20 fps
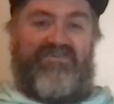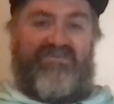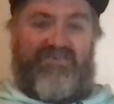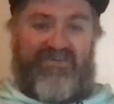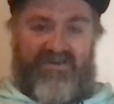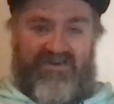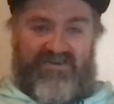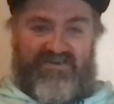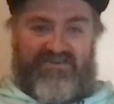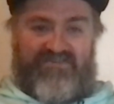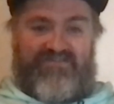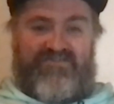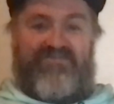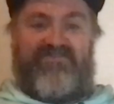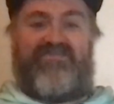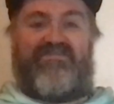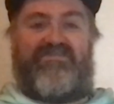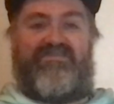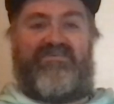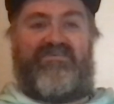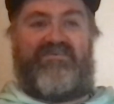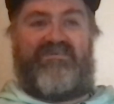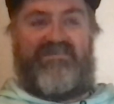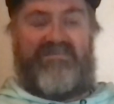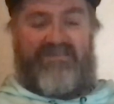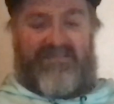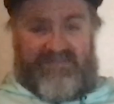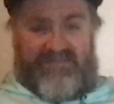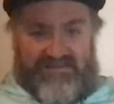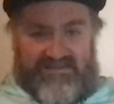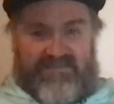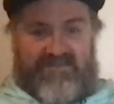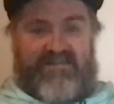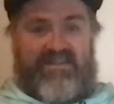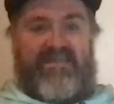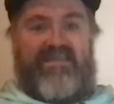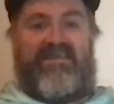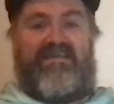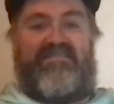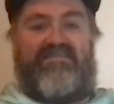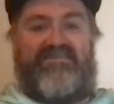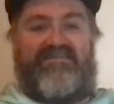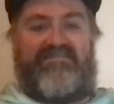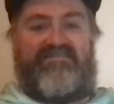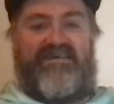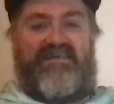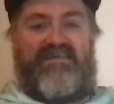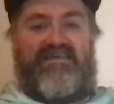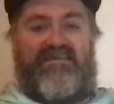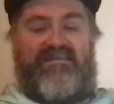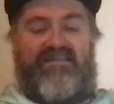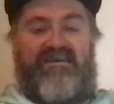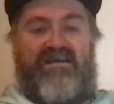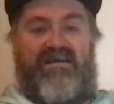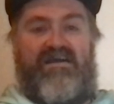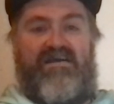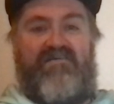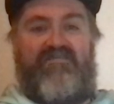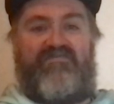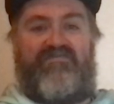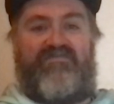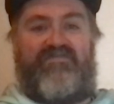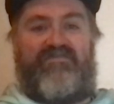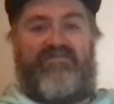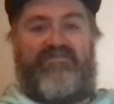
cosh late in the second half.